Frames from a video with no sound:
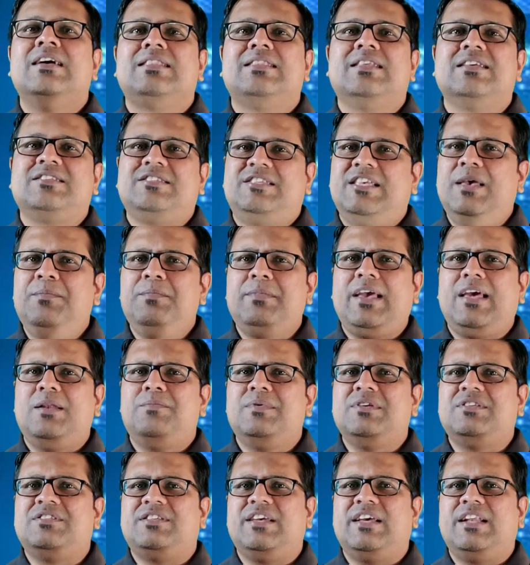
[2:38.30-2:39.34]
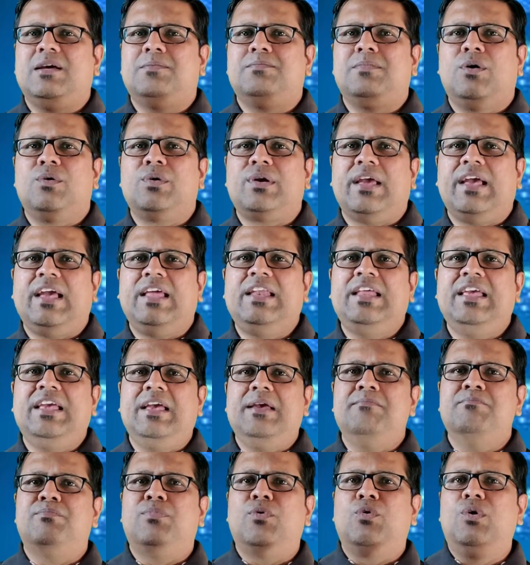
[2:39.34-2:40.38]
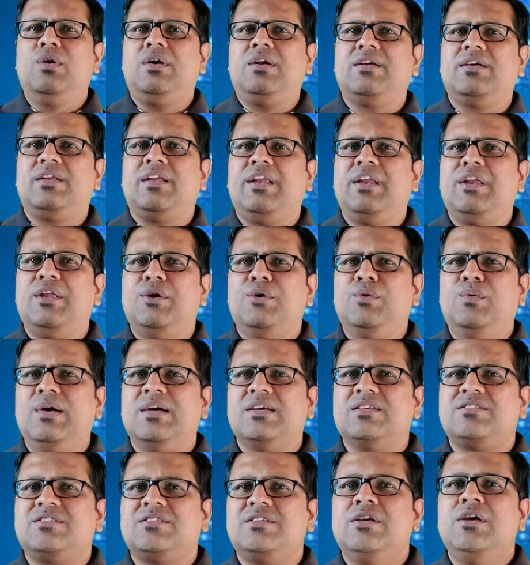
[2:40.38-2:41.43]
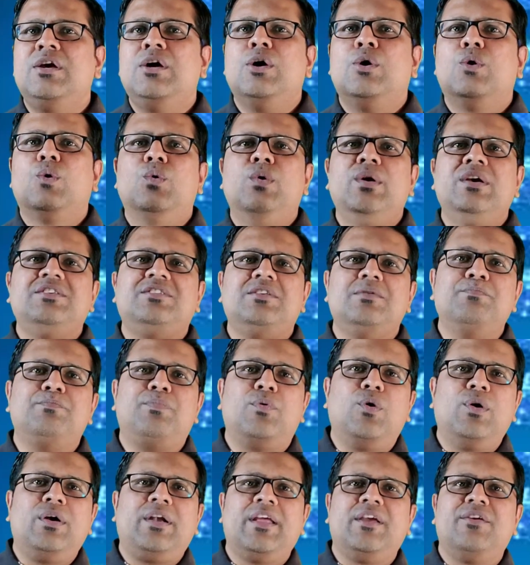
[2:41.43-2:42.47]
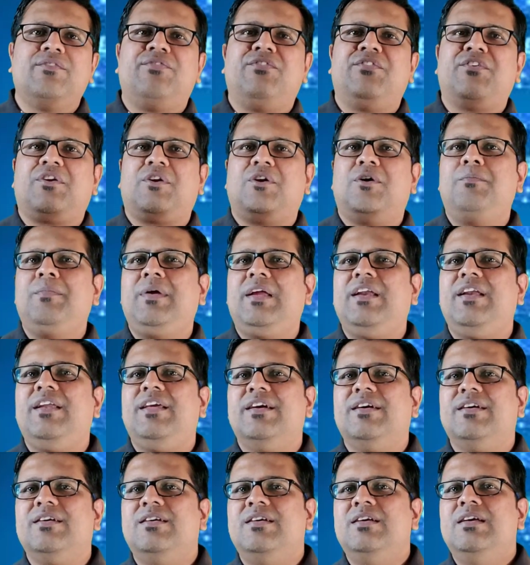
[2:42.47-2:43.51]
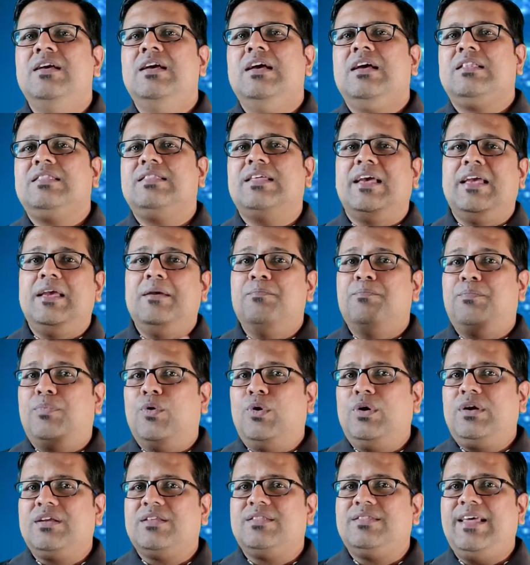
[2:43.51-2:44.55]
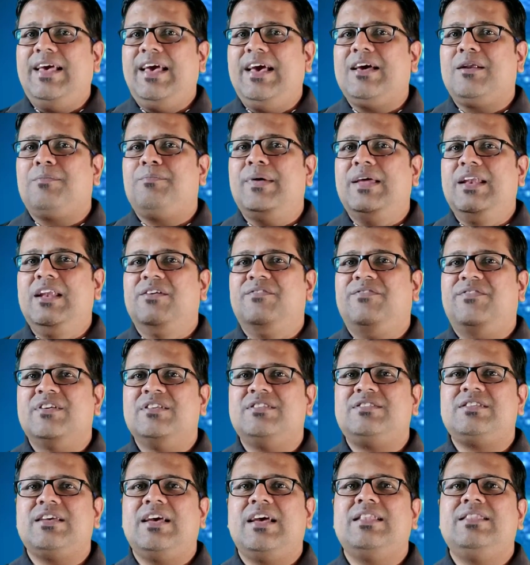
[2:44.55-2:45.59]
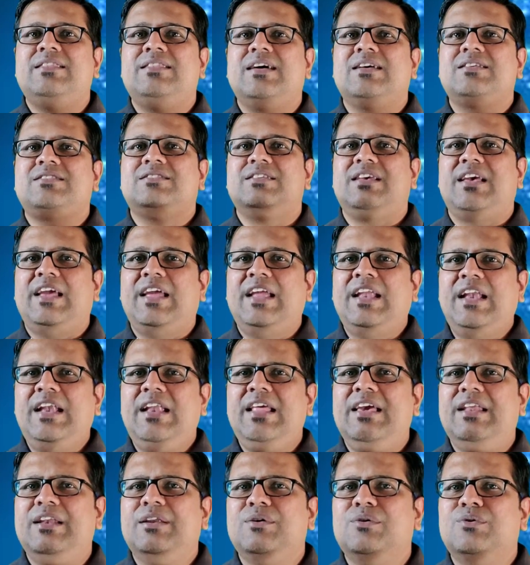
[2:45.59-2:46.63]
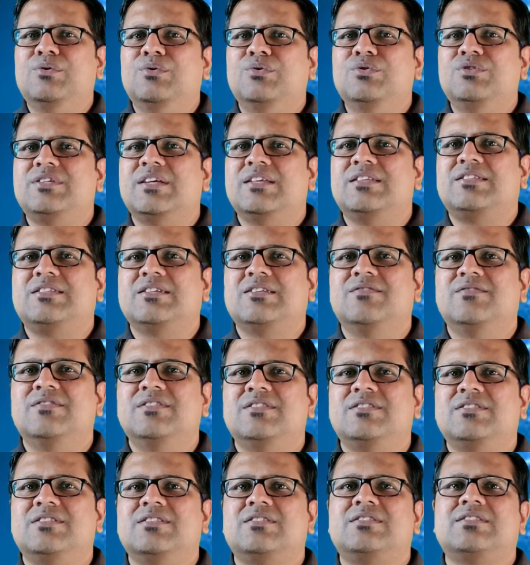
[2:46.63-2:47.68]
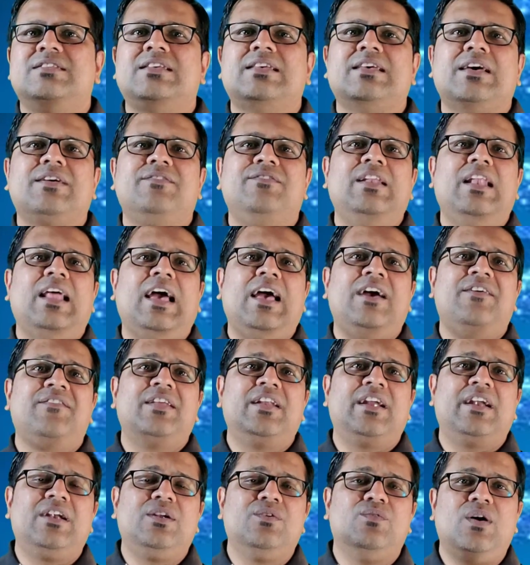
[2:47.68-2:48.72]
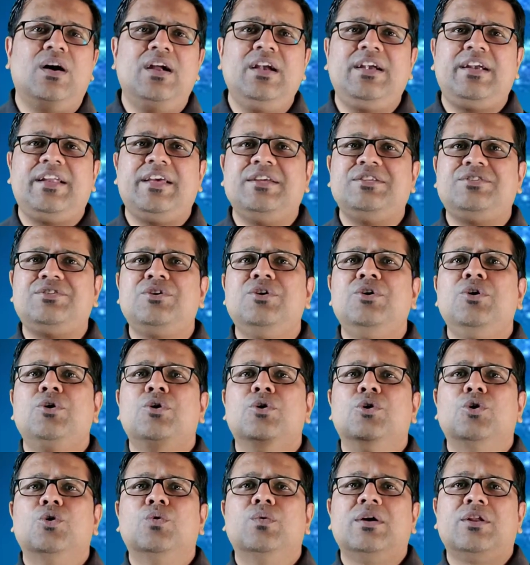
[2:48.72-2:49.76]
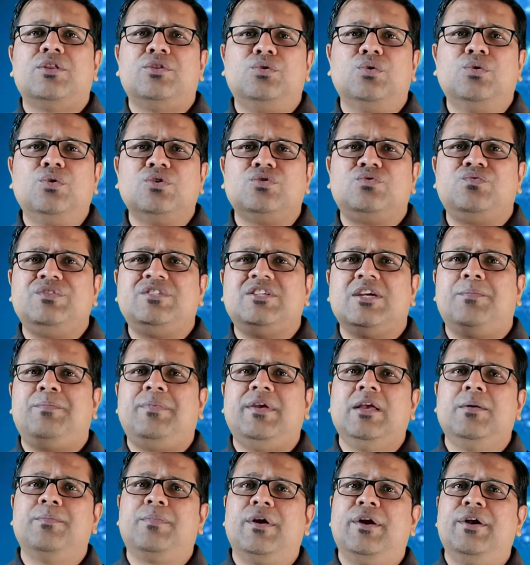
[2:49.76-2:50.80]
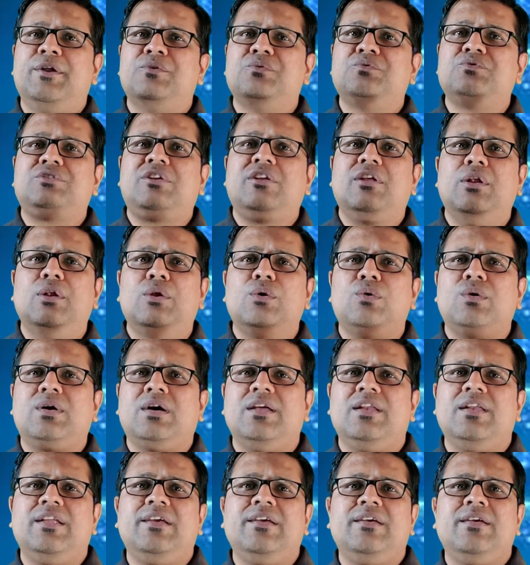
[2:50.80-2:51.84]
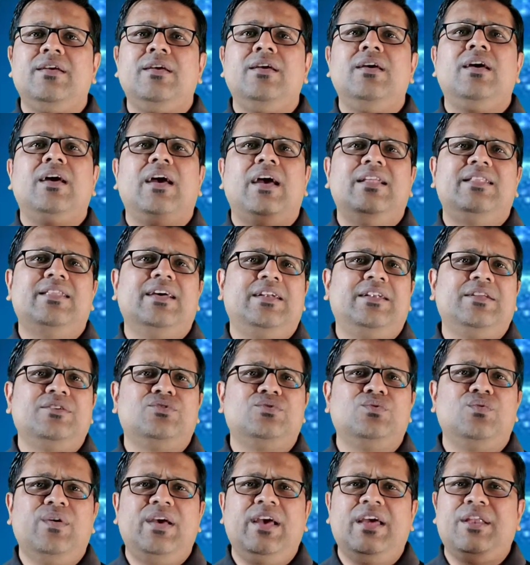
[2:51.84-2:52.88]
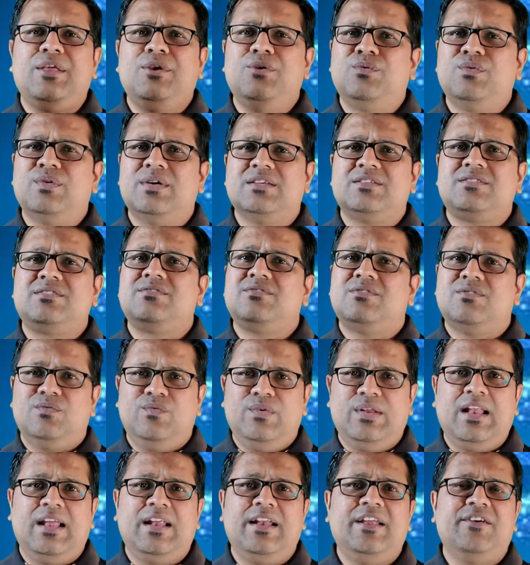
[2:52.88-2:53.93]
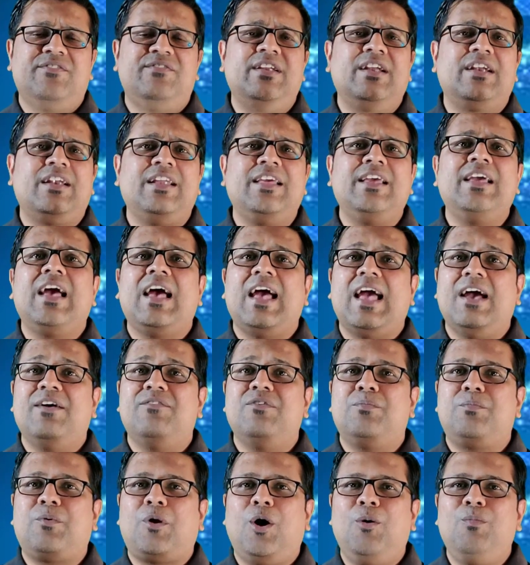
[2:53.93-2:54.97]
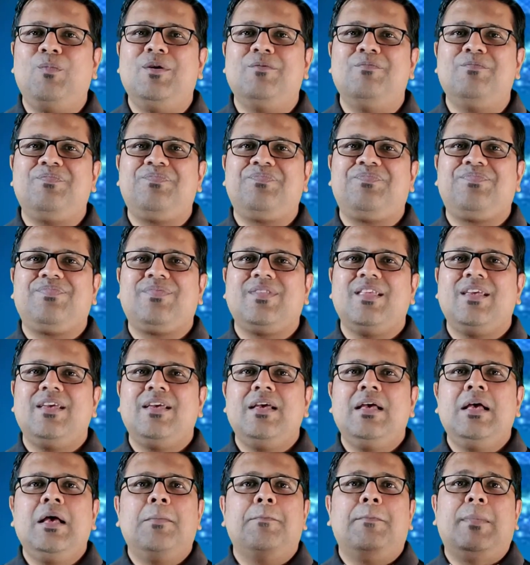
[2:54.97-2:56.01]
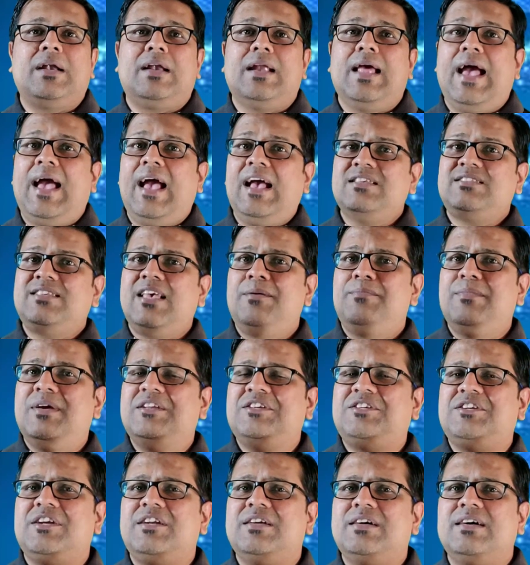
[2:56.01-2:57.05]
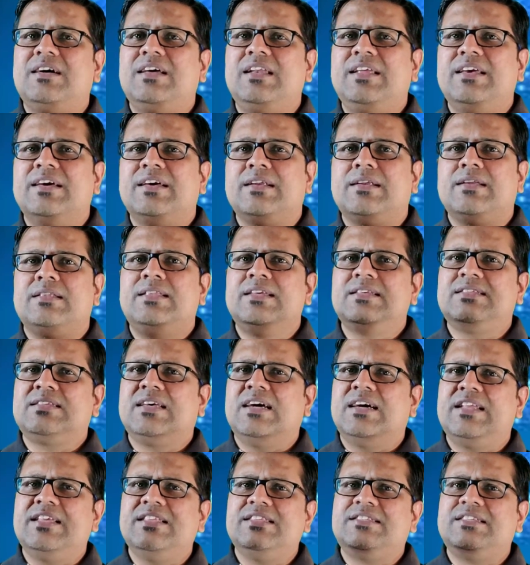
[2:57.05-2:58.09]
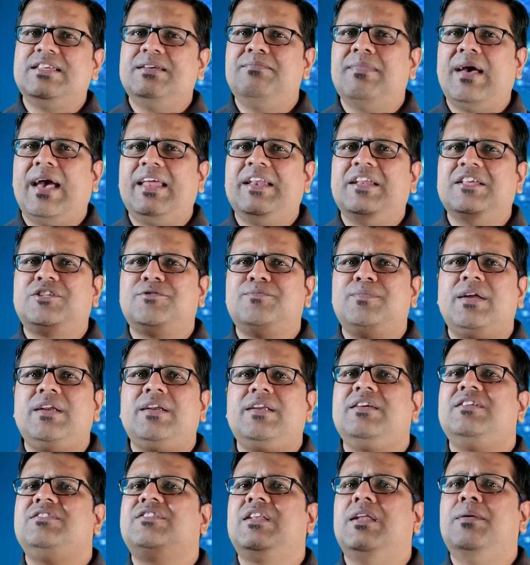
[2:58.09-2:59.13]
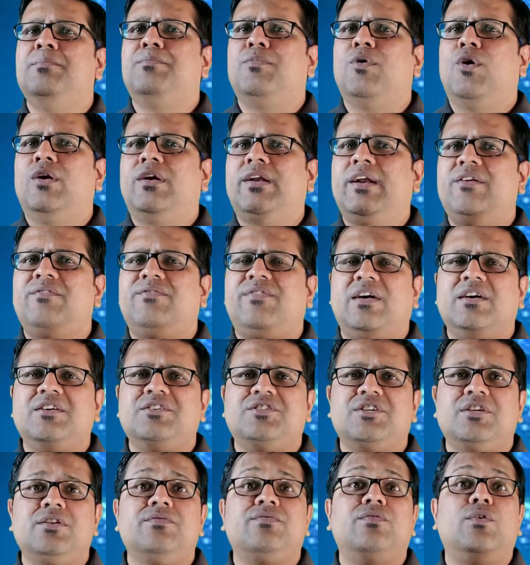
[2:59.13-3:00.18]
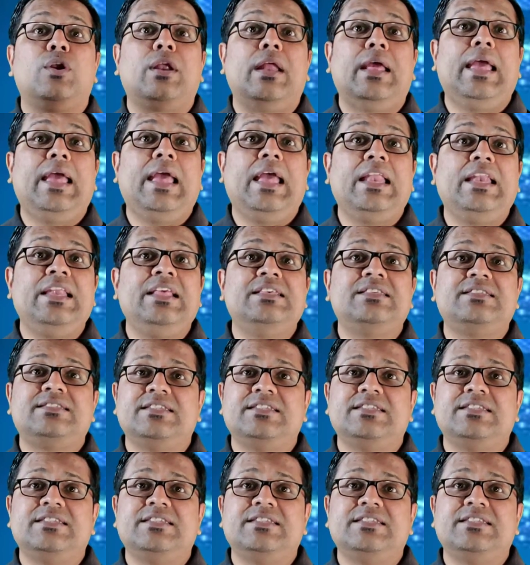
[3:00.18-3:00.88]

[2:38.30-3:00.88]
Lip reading: The same can be said about any importer in US who is importing from India. The importer there benefits, and thus Indian goods and services will have an advantage over those which are being produced locally. And that is where US will definitely have a problem. But as I mentioned earlier, this currency management is an important function for any